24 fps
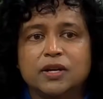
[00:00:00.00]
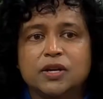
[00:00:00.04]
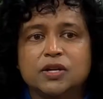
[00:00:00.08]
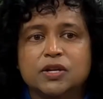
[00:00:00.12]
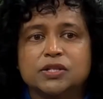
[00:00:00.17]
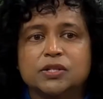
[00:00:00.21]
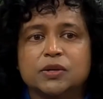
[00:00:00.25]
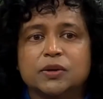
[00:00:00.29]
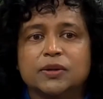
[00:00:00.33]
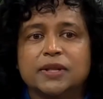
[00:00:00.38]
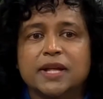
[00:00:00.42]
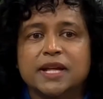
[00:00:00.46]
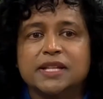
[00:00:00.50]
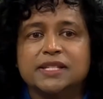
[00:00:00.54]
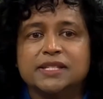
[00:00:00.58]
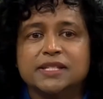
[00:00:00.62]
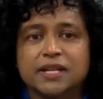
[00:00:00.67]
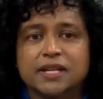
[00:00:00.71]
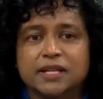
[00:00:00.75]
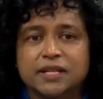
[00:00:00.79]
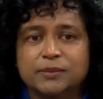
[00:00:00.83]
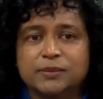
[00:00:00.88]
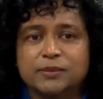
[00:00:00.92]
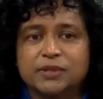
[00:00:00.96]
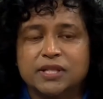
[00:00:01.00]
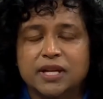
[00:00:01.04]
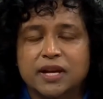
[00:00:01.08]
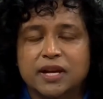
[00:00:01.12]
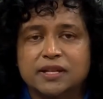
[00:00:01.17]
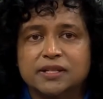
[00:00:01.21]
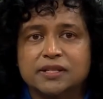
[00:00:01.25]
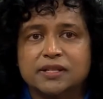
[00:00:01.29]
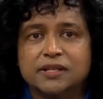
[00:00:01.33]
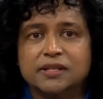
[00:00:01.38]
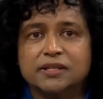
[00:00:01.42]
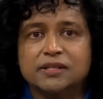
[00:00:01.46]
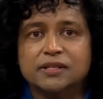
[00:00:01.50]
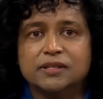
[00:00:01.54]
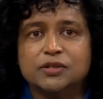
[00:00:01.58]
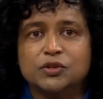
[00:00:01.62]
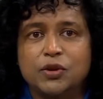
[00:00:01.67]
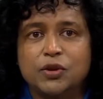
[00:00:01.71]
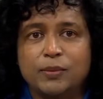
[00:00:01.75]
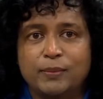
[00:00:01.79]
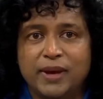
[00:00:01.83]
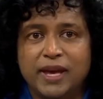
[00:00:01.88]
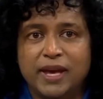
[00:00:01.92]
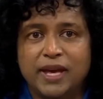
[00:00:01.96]
so that circumstances
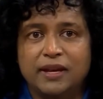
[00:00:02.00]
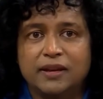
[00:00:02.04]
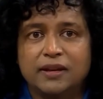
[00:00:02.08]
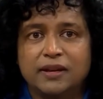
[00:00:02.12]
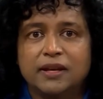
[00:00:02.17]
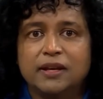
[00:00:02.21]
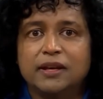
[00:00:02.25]
remain